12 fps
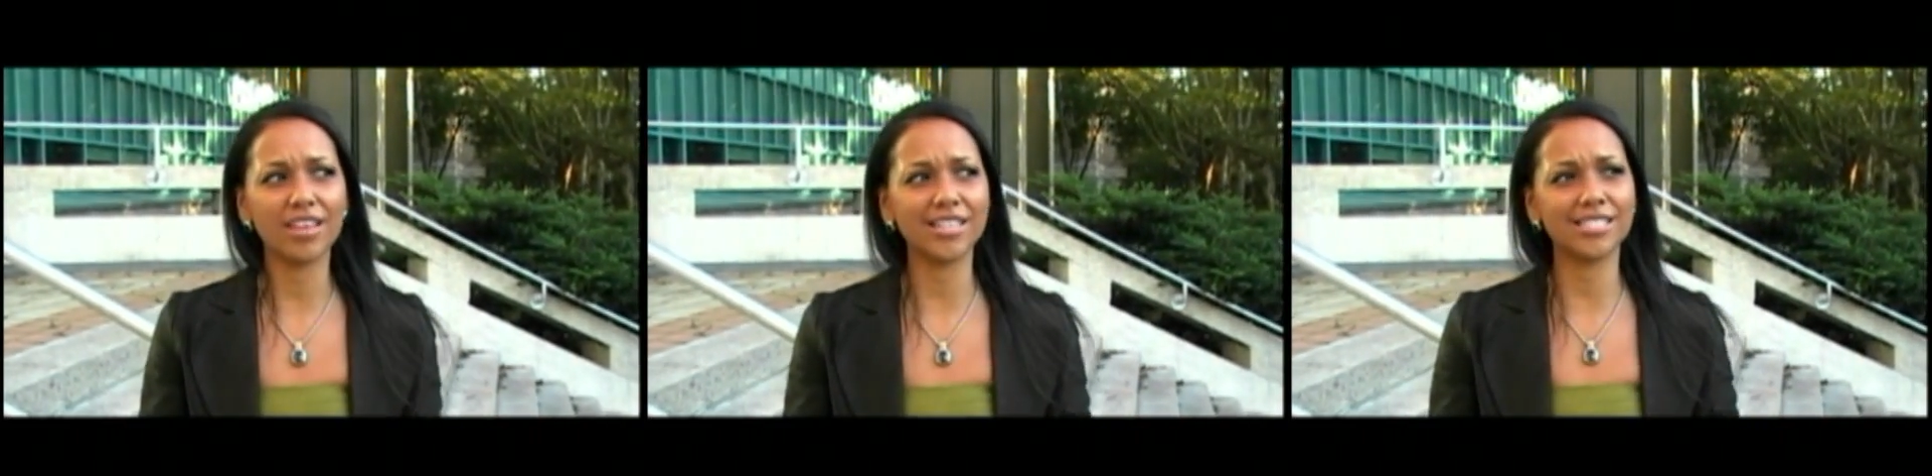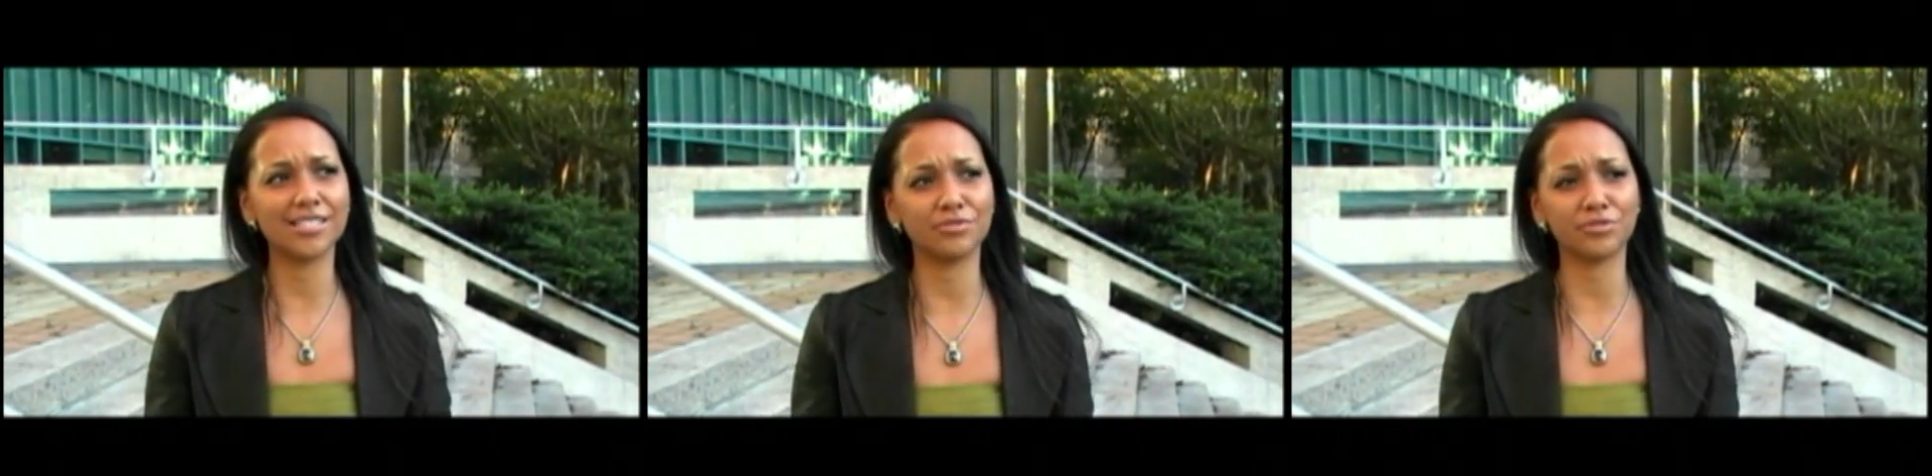
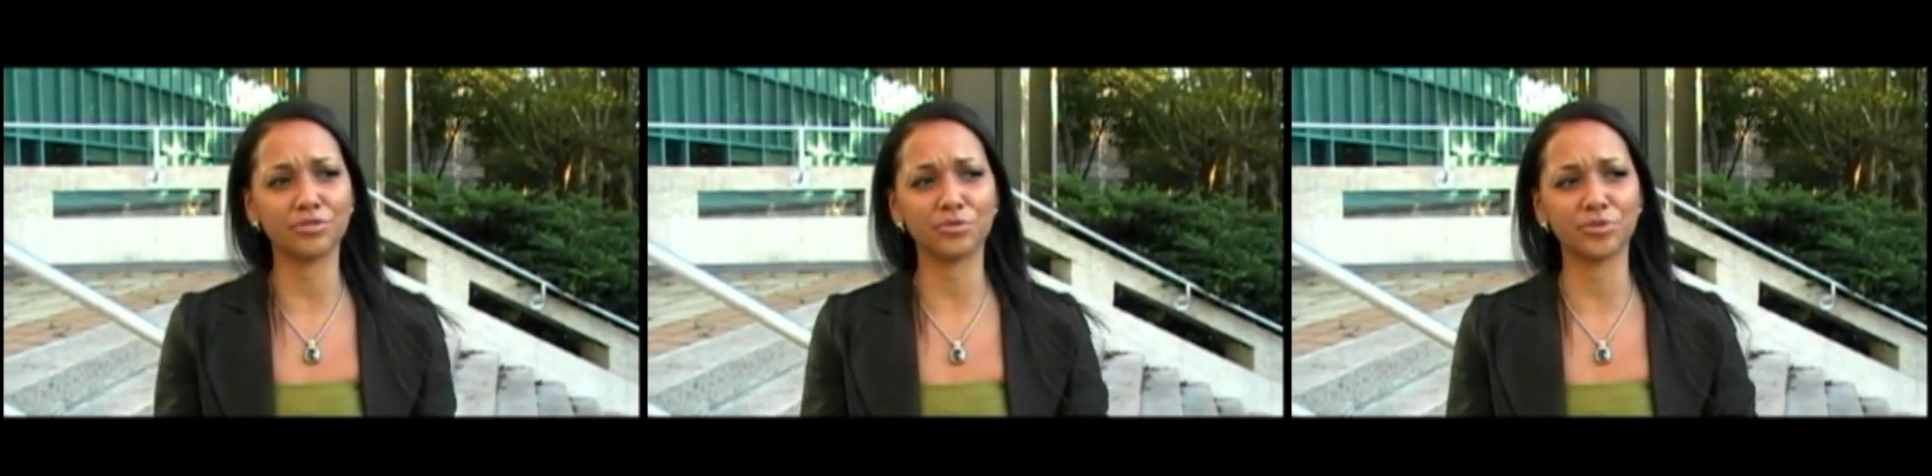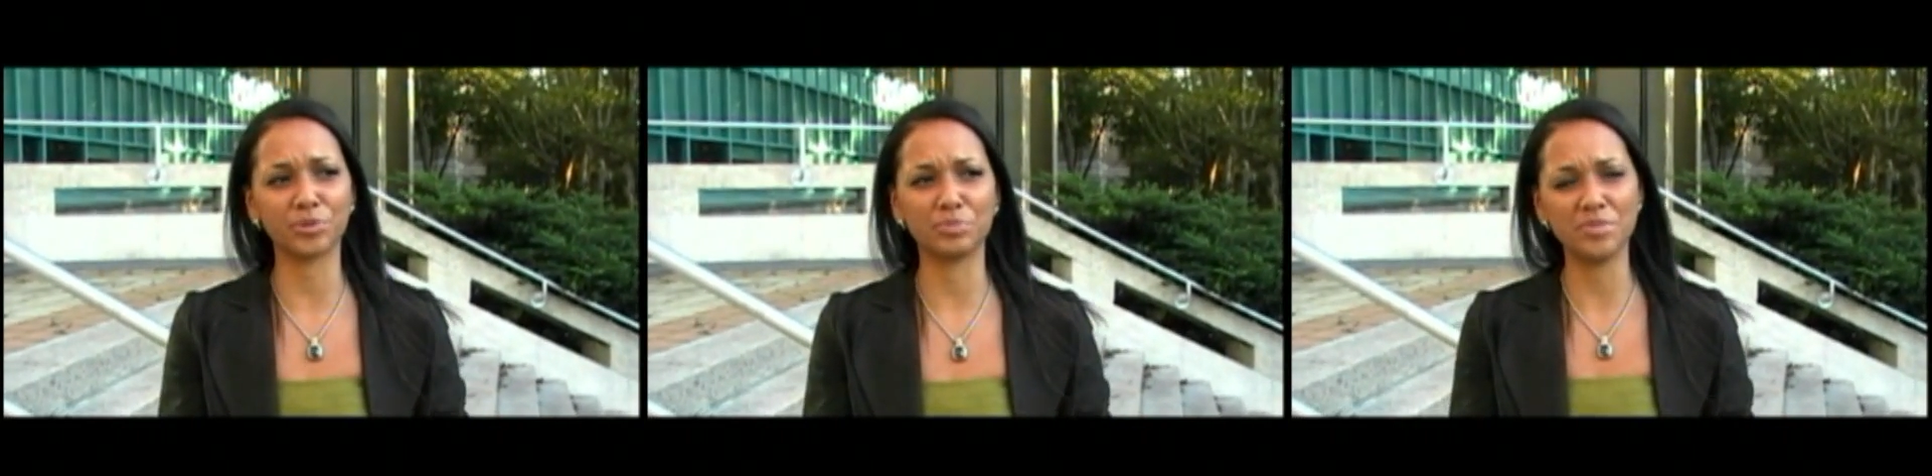that's different
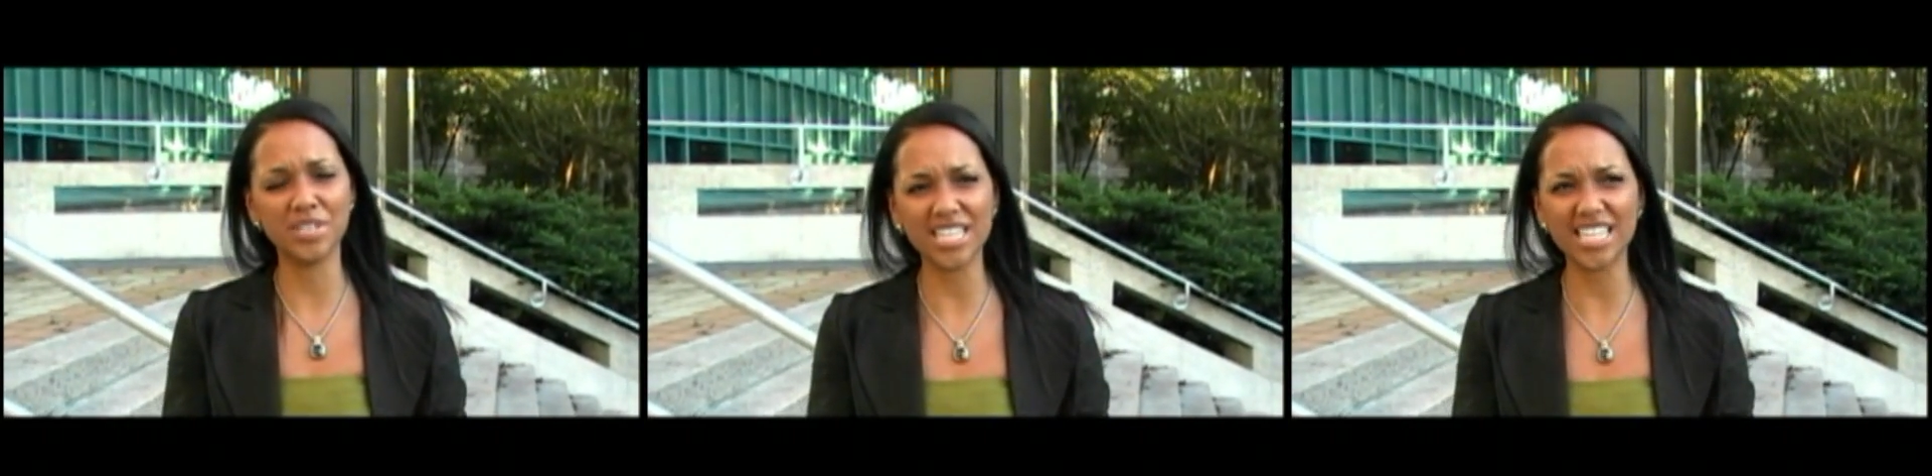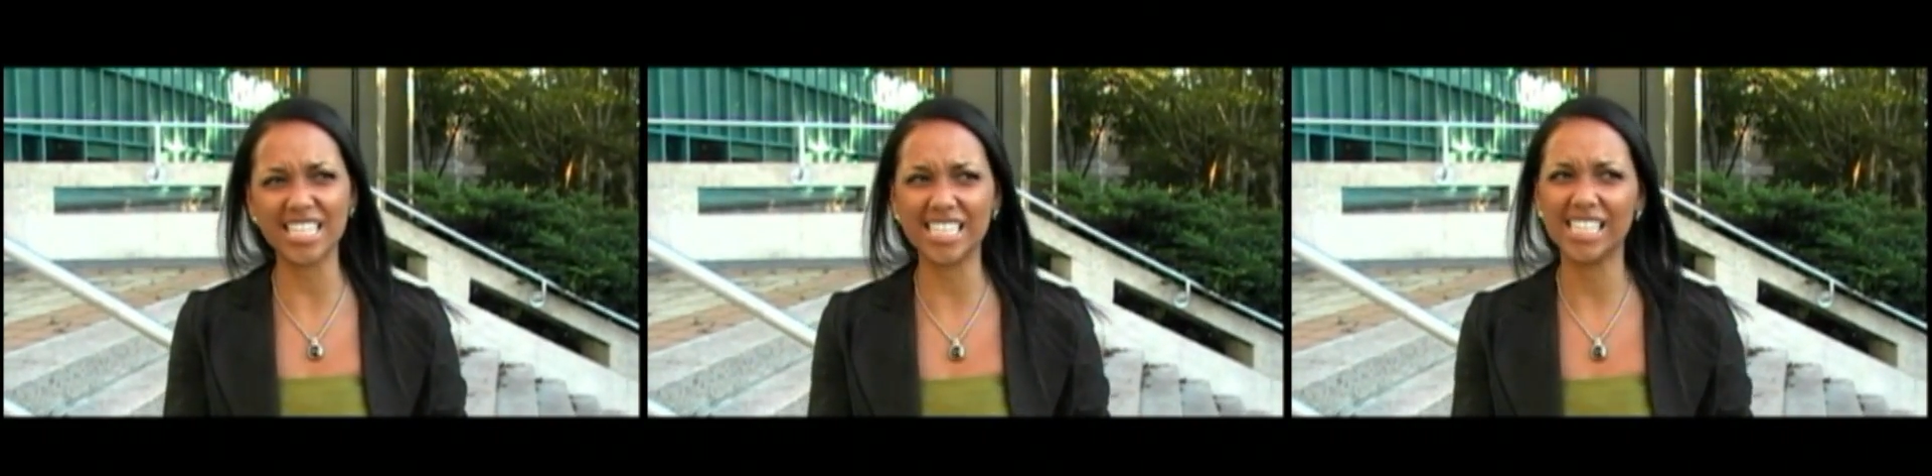from
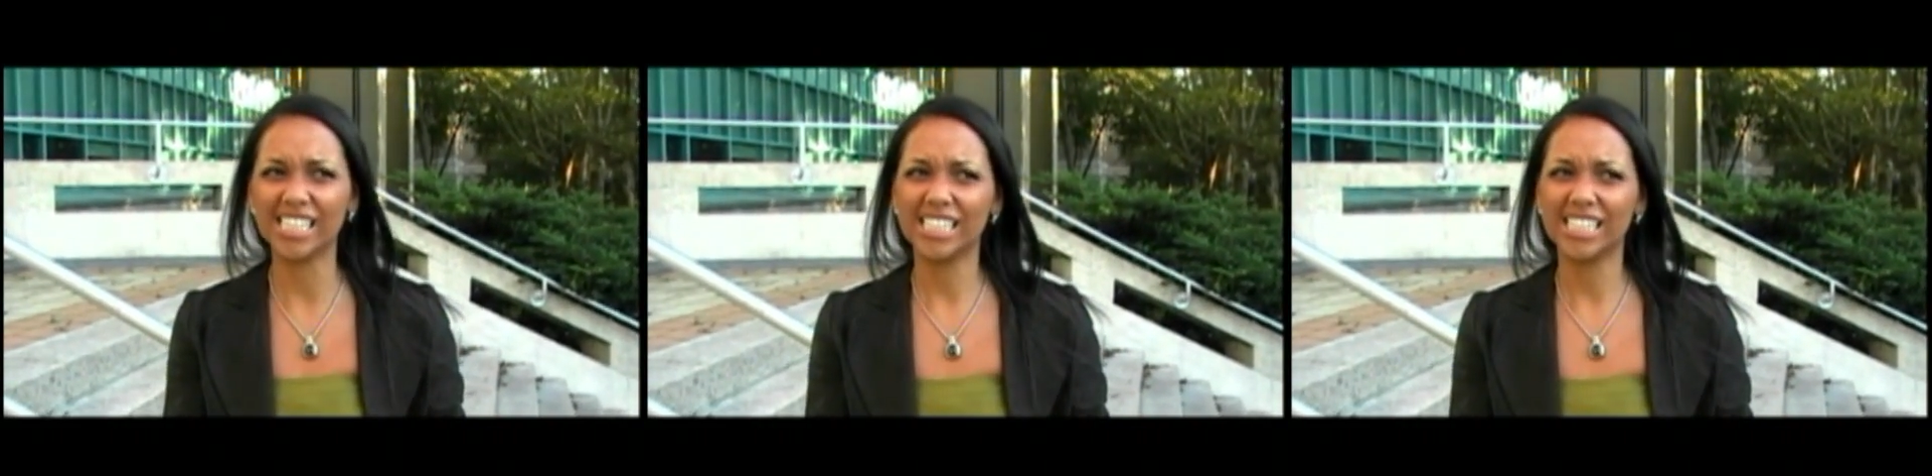me,